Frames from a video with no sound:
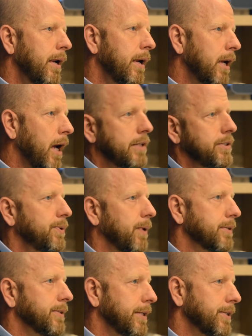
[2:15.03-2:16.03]

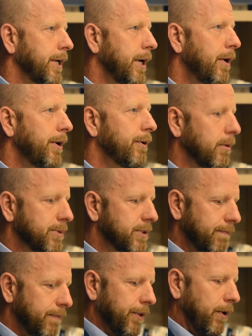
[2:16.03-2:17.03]
constructs like security groups to
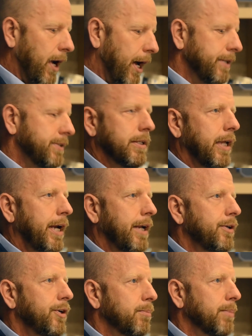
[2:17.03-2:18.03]
further isolate
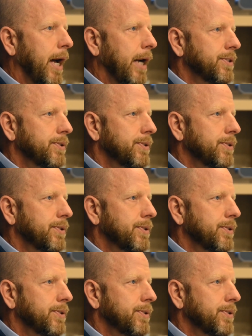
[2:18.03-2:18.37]
your blast